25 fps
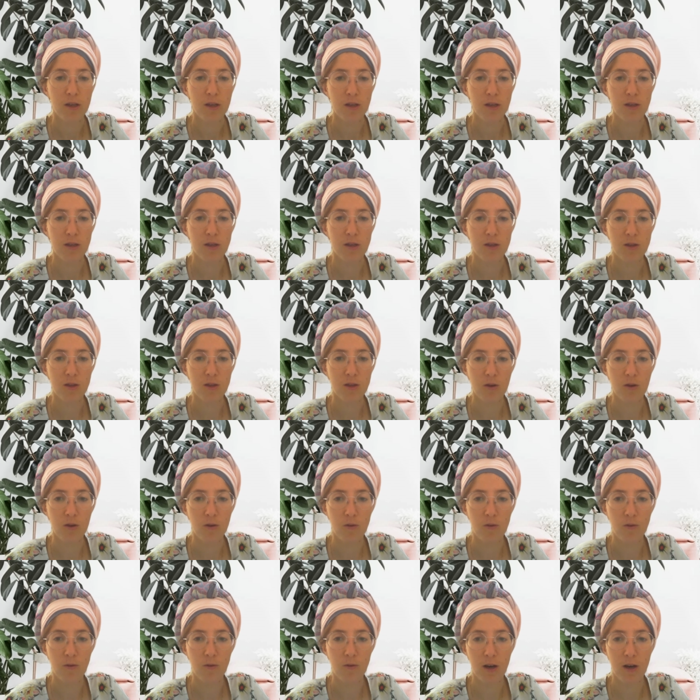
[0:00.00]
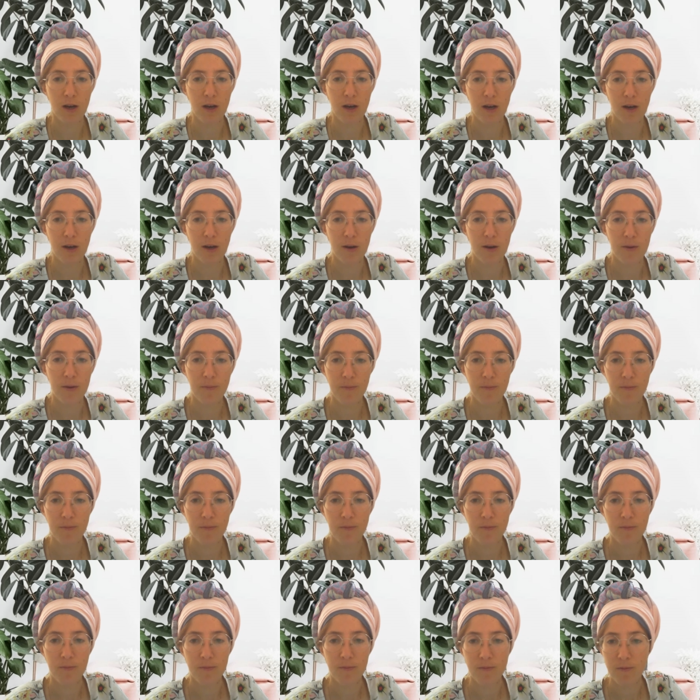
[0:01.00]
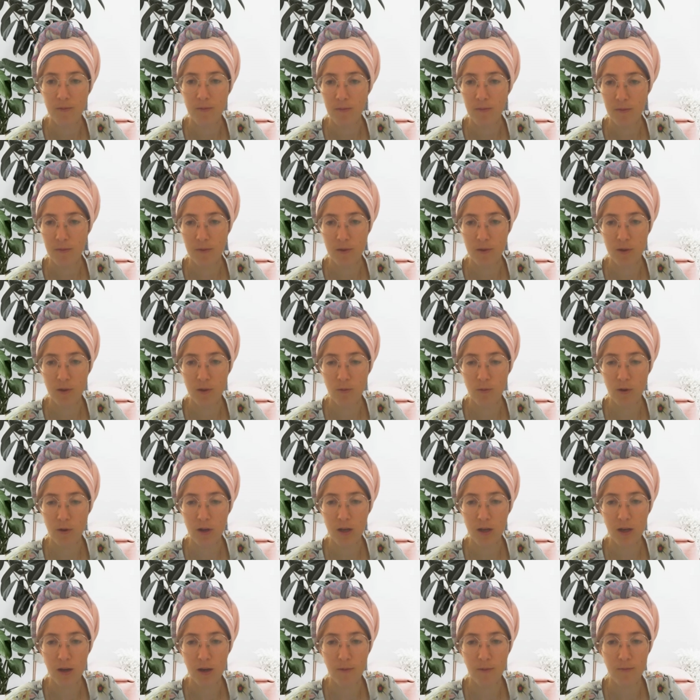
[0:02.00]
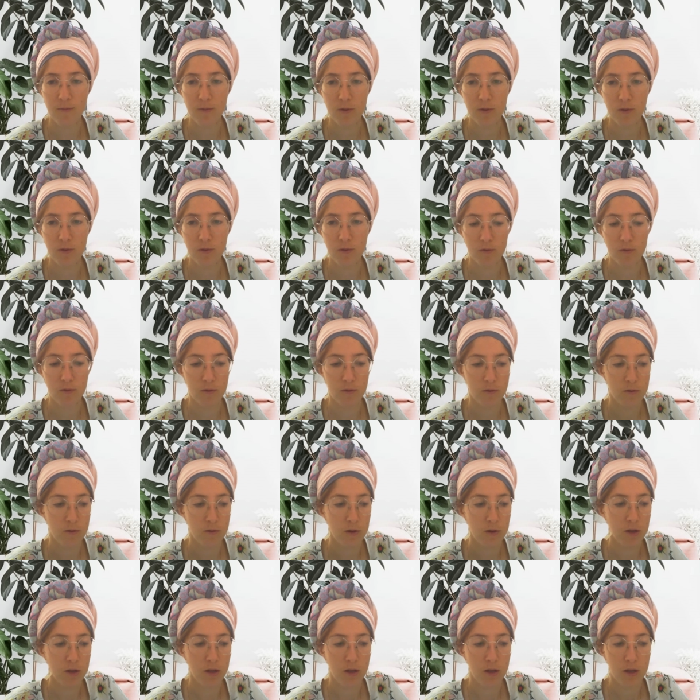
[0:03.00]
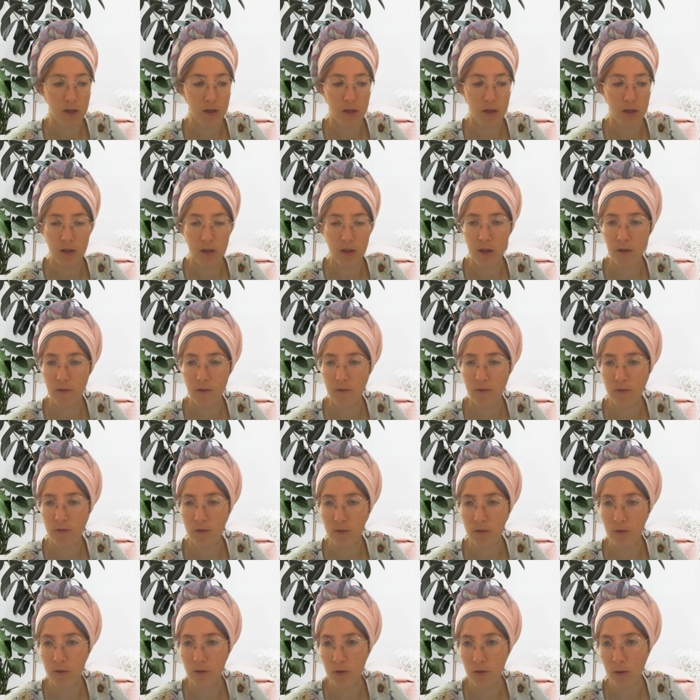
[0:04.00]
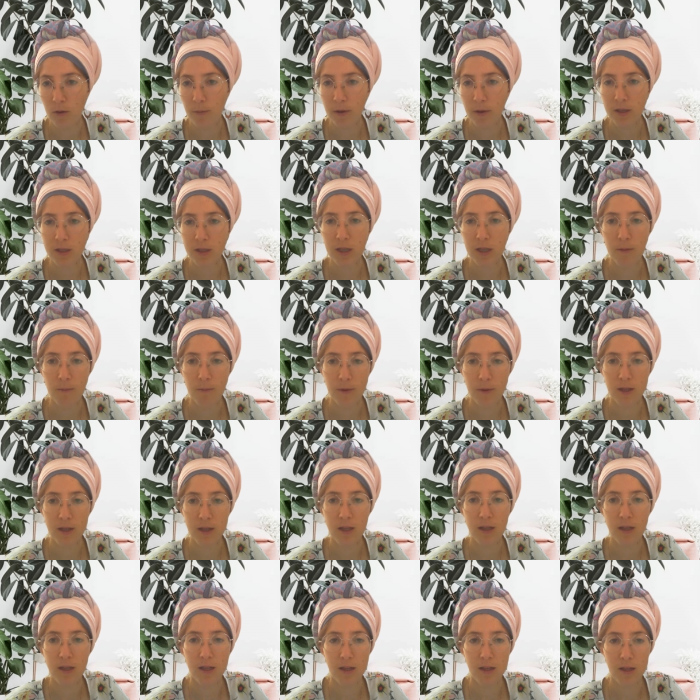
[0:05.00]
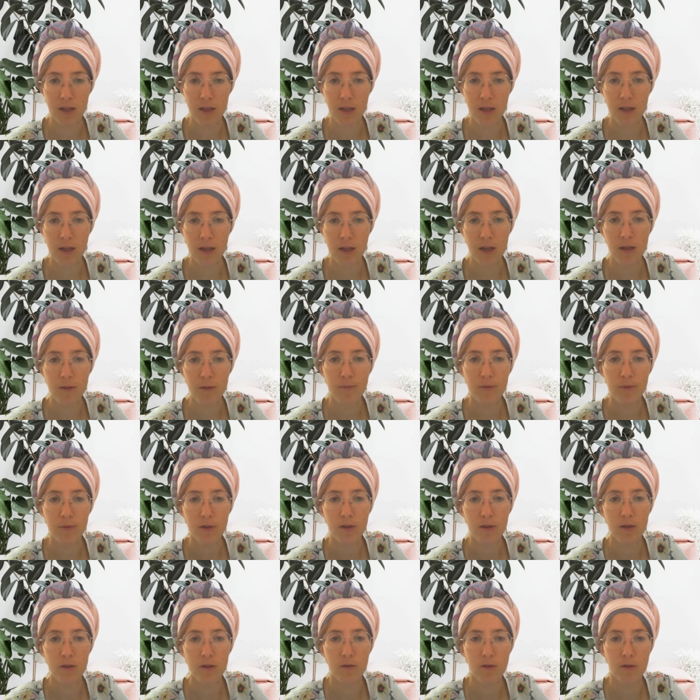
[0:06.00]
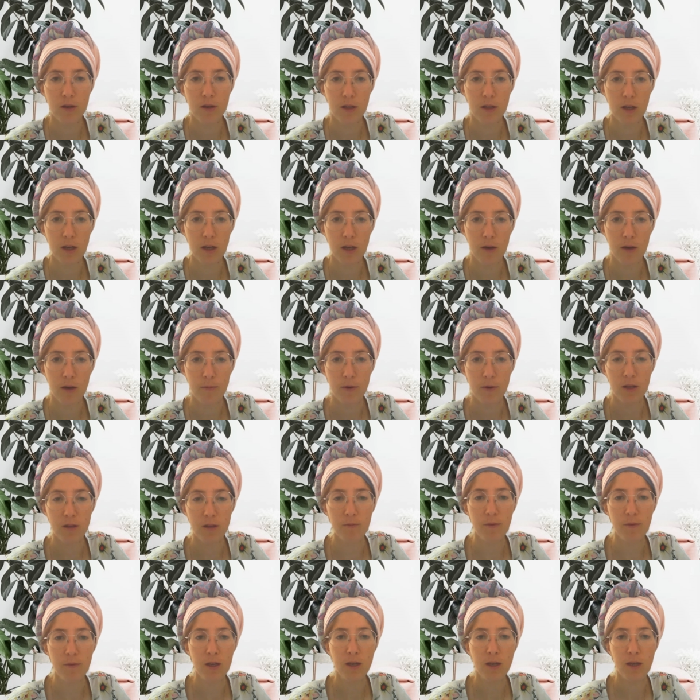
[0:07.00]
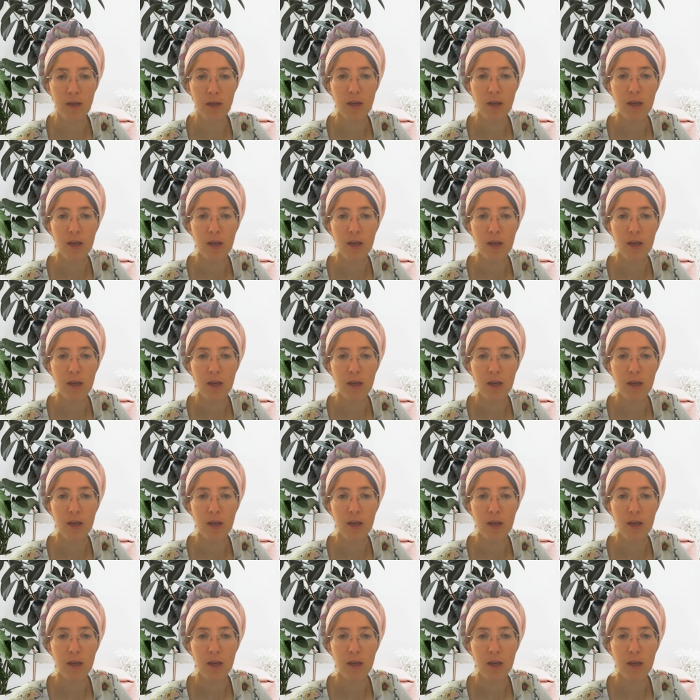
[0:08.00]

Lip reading: So you're welcome to, if you know about somebody that needs help, you can recommend me.